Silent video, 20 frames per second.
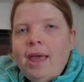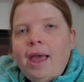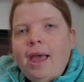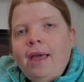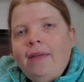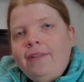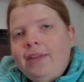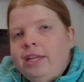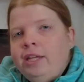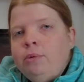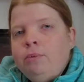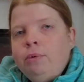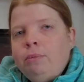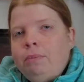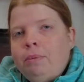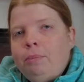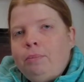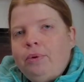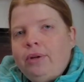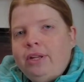And then you would
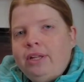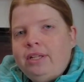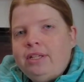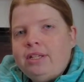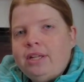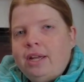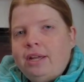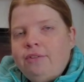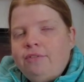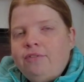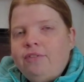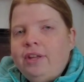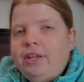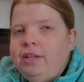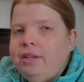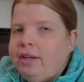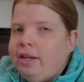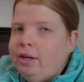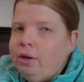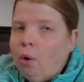be pretty safe. Then
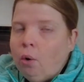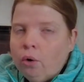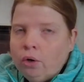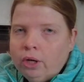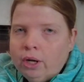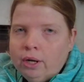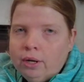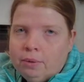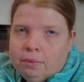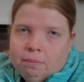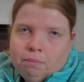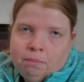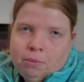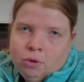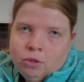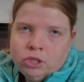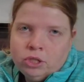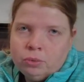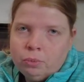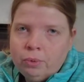you can order
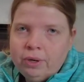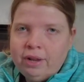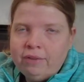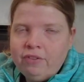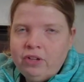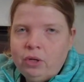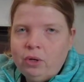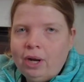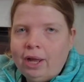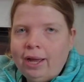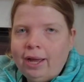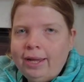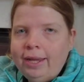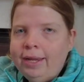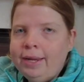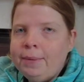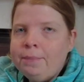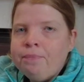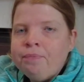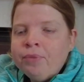most whatever you like.